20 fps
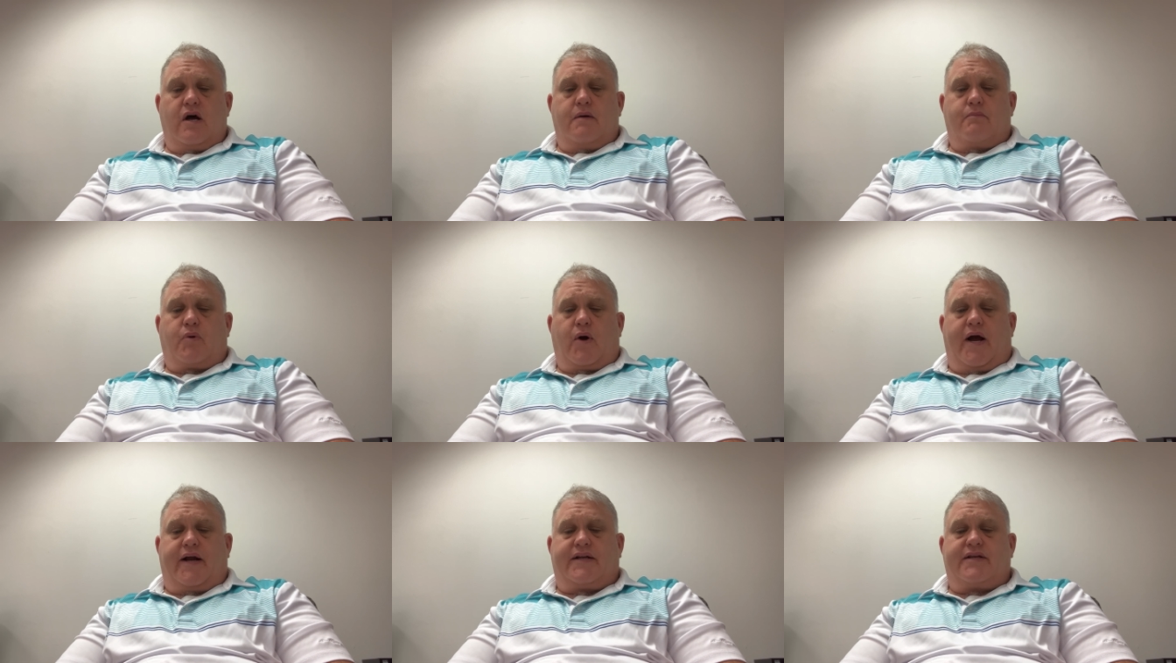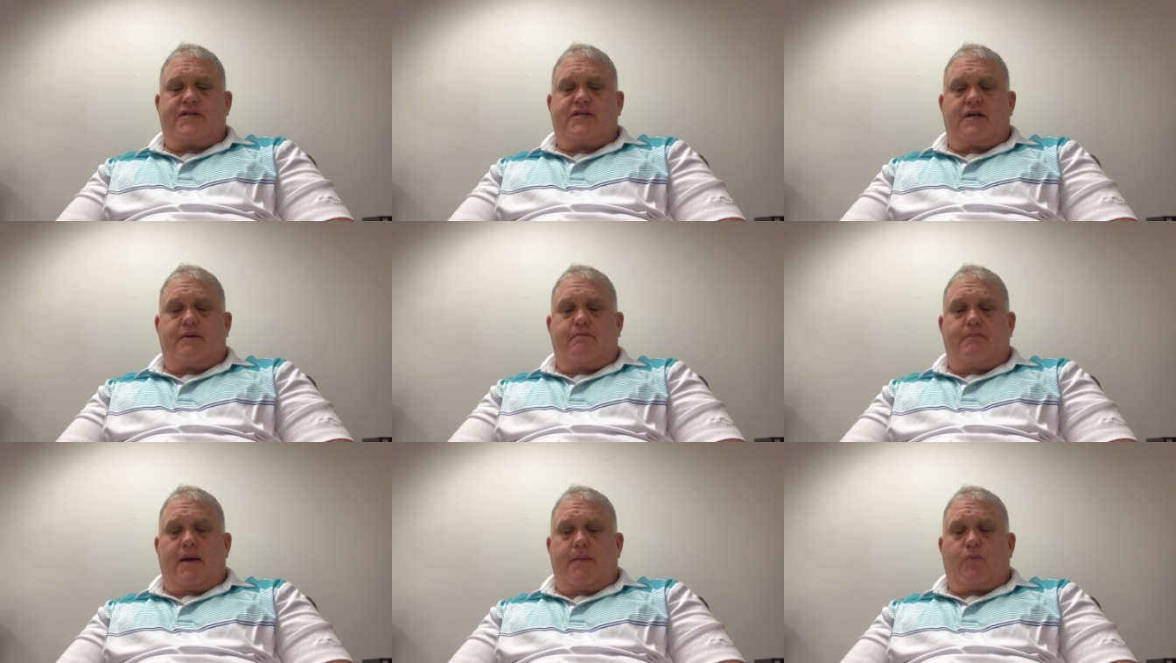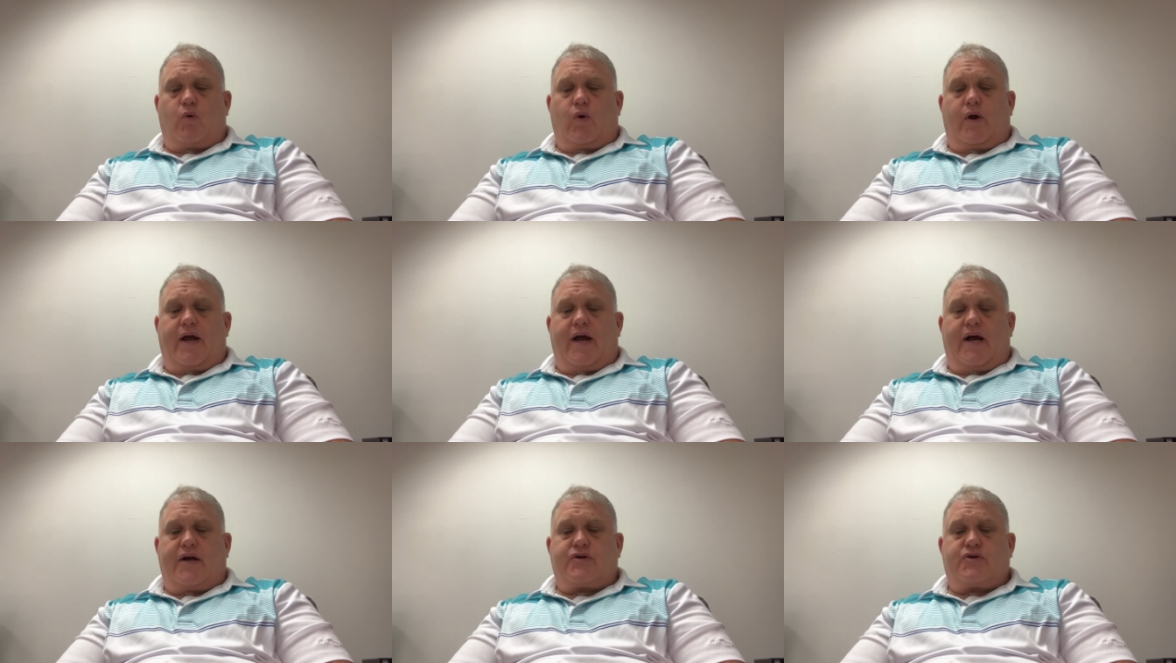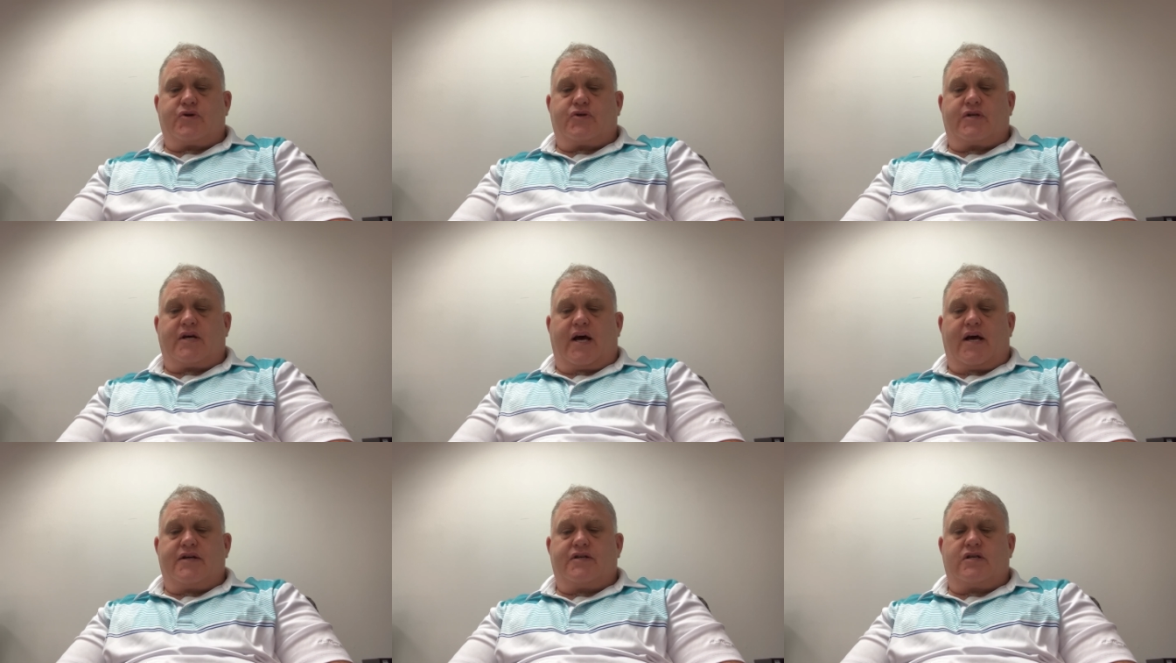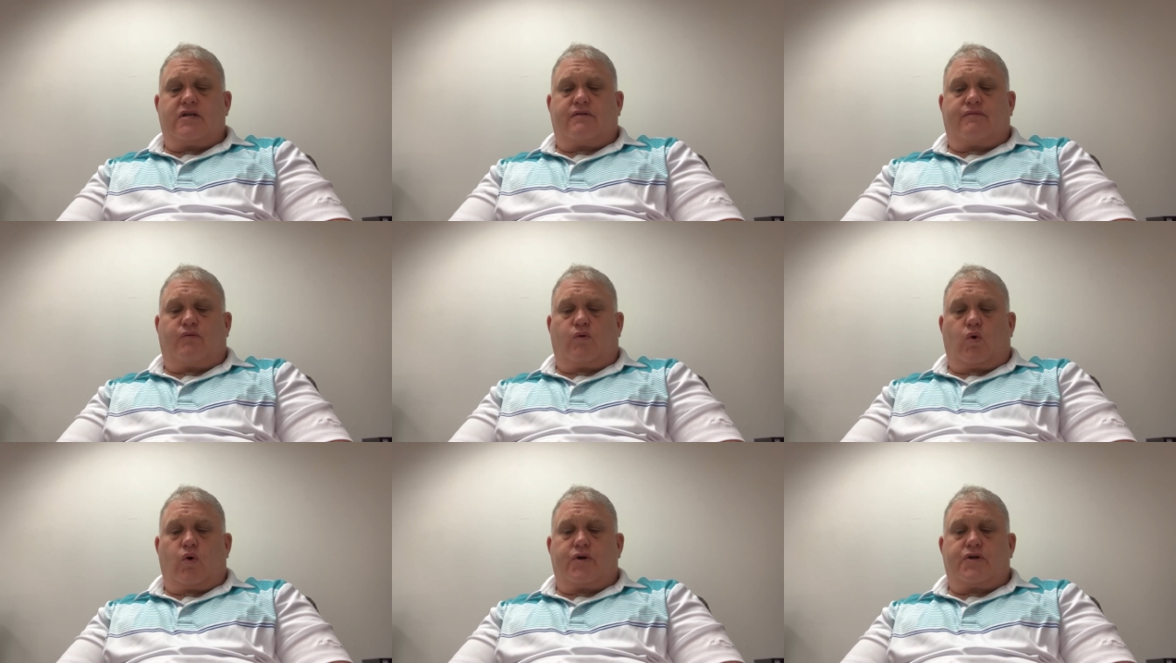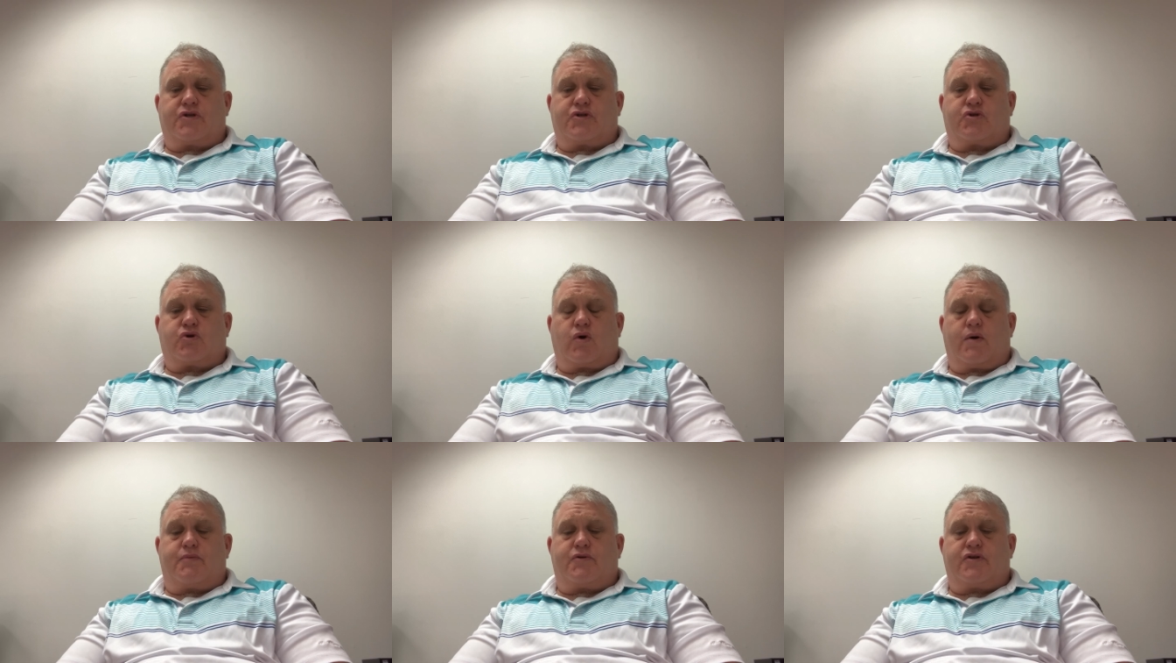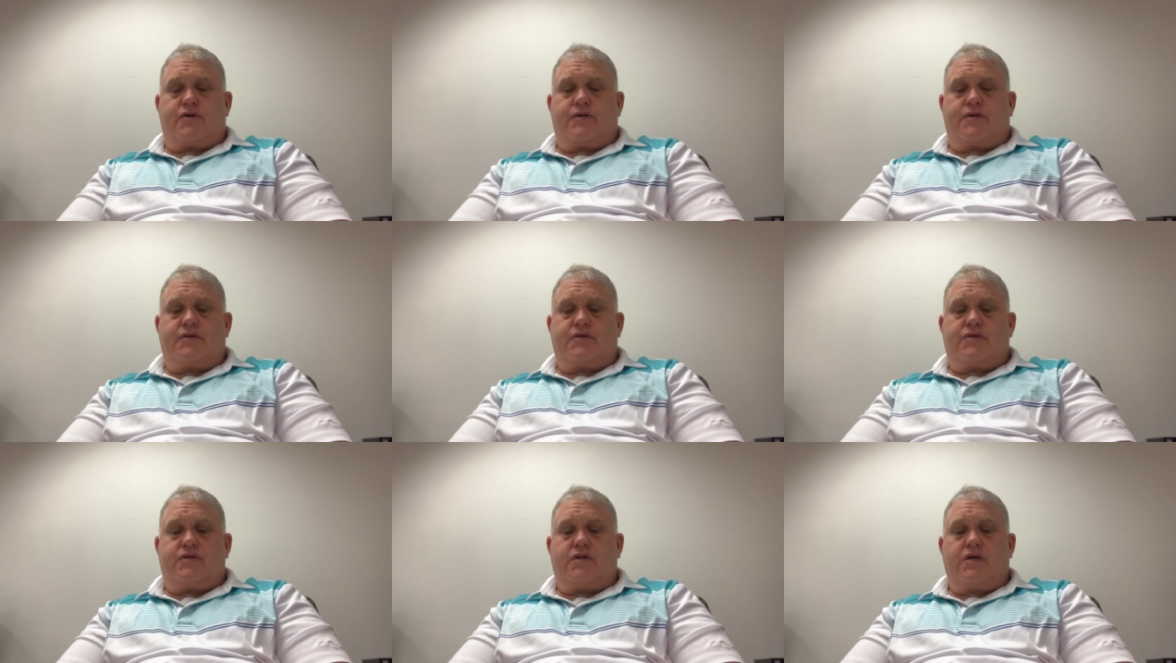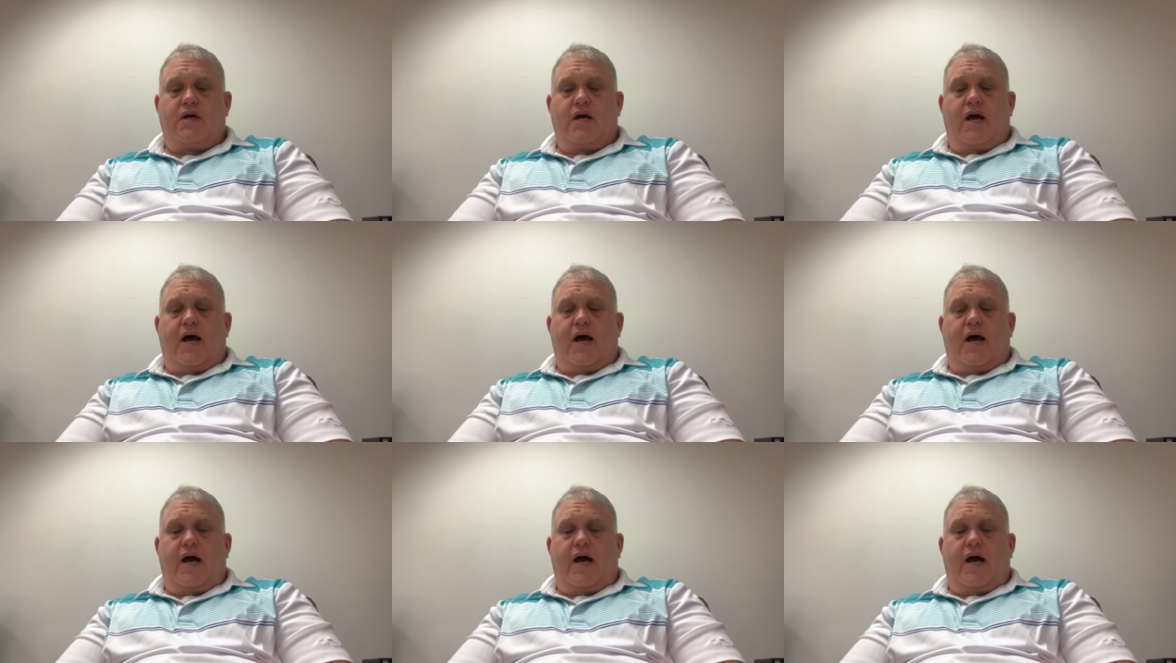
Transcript: practicing memory exercises for descriptions,